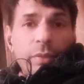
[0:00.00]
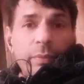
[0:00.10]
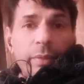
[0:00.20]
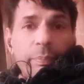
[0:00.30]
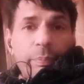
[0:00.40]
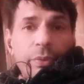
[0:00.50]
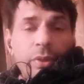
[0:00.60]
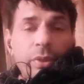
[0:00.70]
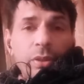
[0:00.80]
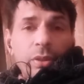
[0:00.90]

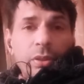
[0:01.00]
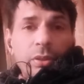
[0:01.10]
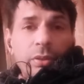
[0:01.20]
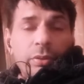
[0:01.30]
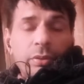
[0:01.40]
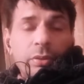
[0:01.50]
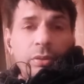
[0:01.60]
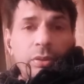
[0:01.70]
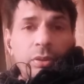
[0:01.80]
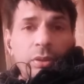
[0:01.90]
broadcast.
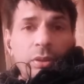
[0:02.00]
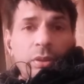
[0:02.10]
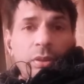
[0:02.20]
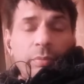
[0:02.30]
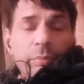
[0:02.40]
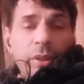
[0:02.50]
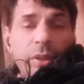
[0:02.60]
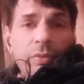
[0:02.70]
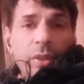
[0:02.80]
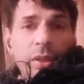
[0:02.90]

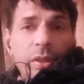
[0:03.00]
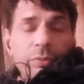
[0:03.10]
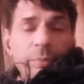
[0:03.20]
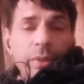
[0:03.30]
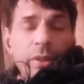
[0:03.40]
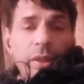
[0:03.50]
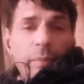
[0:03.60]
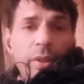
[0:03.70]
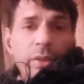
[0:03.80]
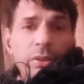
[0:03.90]
Beware of me. I'm an
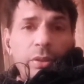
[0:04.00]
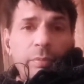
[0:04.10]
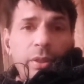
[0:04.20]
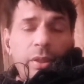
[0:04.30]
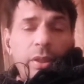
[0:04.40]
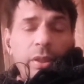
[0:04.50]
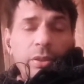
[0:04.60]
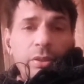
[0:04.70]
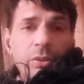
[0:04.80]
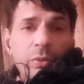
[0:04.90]
extremely dangerous
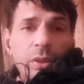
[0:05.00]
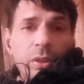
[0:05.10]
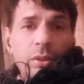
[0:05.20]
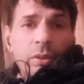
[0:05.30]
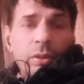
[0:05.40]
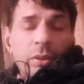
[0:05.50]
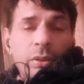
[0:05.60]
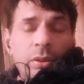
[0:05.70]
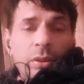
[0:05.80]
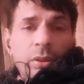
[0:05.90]
ruler.
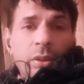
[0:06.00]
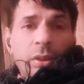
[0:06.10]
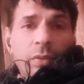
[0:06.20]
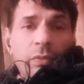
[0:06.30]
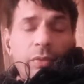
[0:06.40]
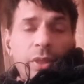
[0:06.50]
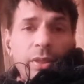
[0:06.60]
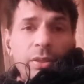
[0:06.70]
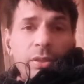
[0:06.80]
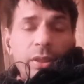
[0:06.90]
What I
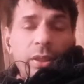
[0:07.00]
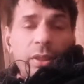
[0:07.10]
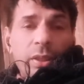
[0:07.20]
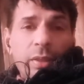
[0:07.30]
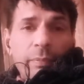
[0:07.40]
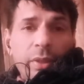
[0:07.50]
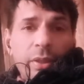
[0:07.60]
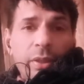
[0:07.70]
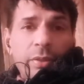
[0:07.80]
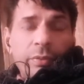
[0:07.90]
say, I mean it.
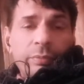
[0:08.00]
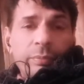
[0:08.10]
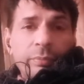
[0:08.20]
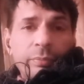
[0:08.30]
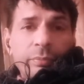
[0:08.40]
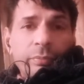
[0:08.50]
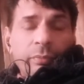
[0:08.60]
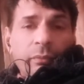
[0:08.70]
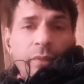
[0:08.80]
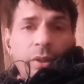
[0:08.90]

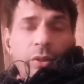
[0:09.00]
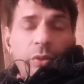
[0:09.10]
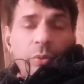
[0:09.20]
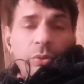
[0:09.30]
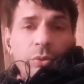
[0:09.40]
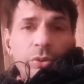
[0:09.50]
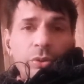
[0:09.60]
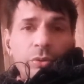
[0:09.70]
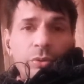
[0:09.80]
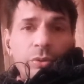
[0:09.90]
You used
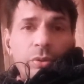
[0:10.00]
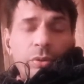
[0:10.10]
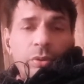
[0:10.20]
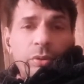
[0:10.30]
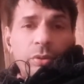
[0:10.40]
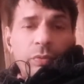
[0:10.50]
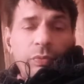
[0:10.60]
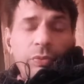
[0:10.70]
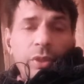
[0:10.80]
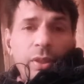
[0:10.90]
to
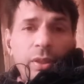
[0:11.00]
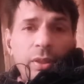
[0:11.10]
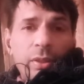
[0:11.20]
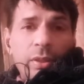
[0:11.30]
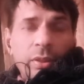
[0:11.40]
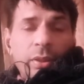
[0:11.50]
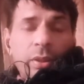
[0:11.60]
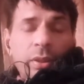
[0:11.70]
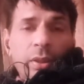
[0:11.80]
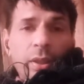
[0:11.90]
feel
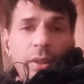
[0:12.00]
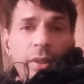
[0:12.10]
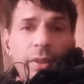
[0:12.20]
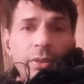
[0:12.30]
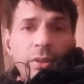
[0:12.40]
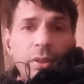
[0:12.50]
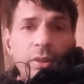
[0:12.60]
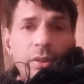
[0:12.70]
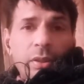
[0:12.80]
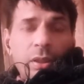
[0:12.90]
the erection
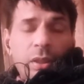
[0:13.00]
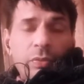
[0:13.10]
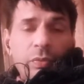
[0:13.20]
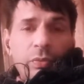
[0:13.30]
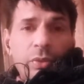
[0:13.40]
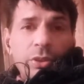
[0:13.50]
after watching